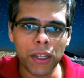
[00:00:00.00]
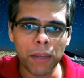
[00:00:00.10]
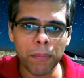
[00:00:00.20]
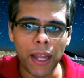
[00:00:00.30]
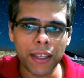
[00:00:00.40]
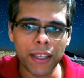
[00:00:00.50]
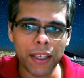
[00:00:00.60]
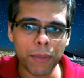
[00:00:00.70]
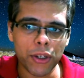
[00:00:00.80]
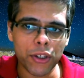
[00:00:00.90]
weaker black
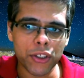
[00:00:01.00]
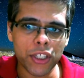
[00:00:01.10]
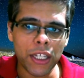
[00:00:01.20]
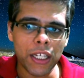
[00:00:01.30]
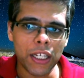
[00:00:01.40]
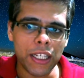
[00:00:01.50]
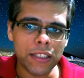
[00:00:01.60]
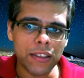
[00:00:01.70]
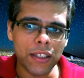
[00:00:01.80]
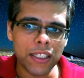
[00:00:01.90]
king, because
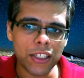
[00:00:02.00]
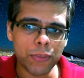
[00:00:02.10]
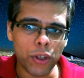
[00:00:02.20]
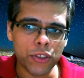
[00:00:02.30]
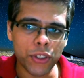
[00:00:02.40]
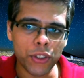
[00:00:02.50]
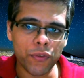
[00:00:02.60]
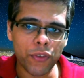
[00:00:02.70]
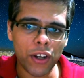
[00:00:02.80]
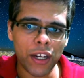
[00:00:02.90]
the e6 pawn is going to
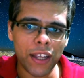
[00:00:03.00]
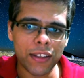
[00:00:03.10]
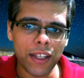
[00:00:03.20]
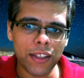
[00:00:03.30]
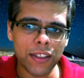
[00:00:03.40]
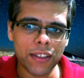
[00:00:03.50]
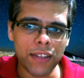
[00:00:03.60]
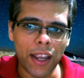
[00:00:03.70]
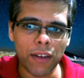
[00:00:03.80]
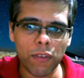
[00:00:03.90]
fall and then this
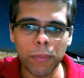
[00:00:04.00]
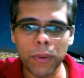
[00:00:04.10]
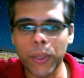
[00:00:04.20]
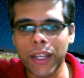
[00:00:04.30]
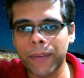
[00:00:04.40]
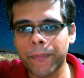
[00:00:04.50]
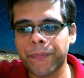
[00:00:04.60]
diagonal will be weak.